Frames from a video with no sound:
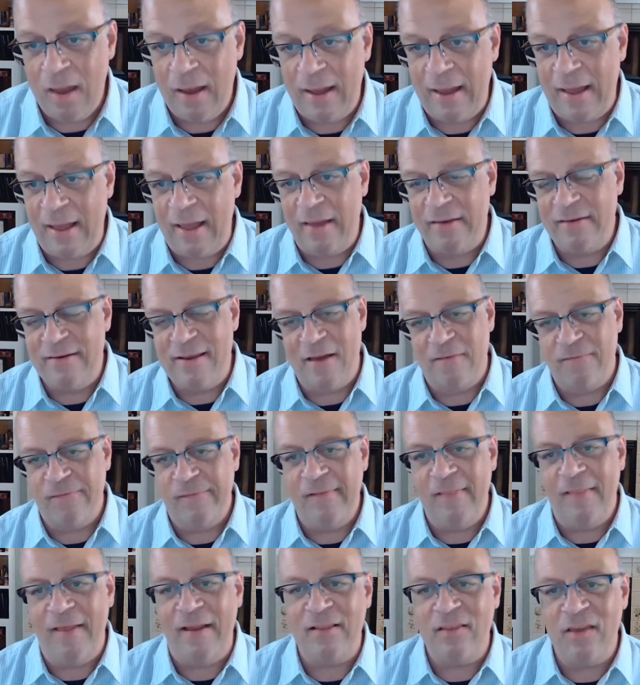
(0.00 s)

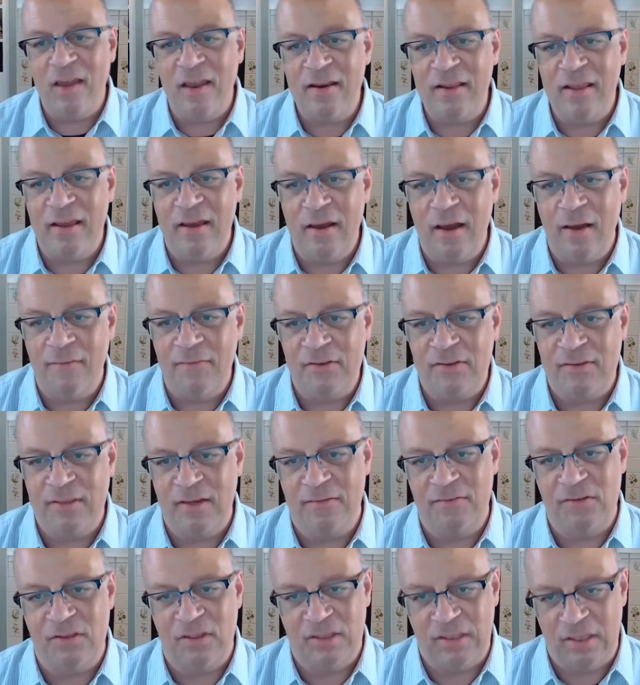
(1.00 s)
Definitely like the idea of a set
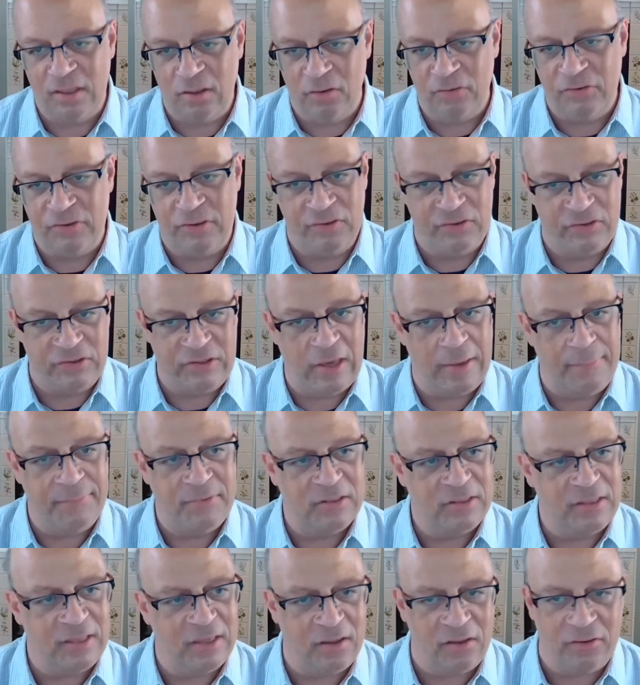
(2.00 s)
of skills and
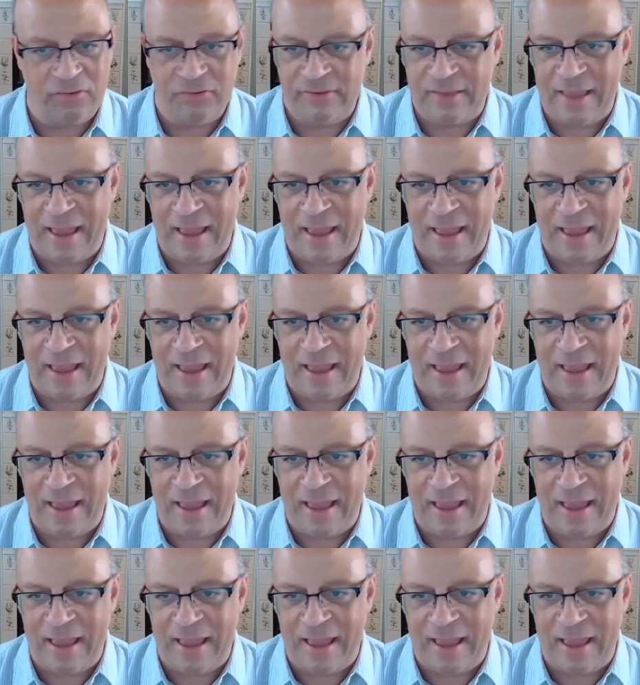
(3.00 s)
sub-skills.